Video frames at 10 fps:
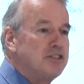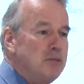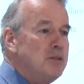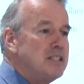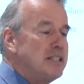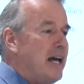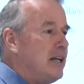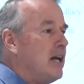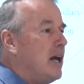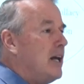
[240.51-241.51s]
If someone
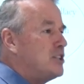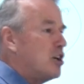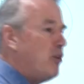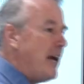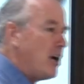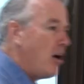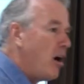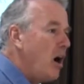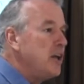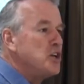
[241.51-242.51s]
said, it's a great
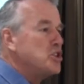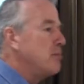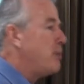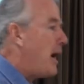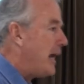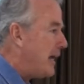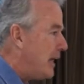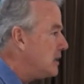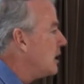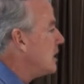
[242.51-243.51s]
car, you should
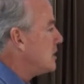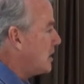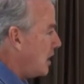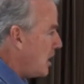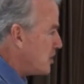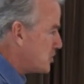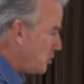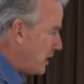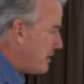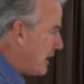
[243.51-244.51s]
buy it, the car is
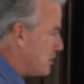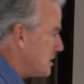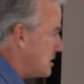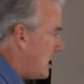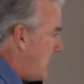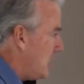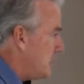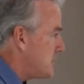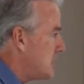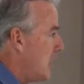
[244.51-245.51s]

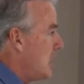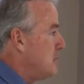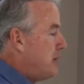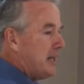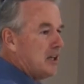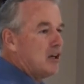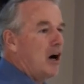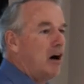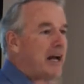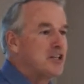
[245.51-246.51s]
$20,000, but the
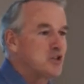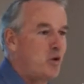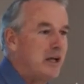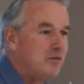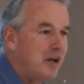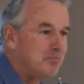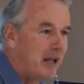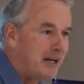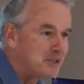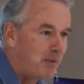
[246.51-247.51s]
car has 21
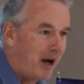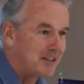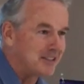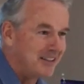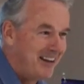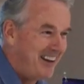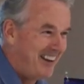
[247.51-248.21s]
blind spots,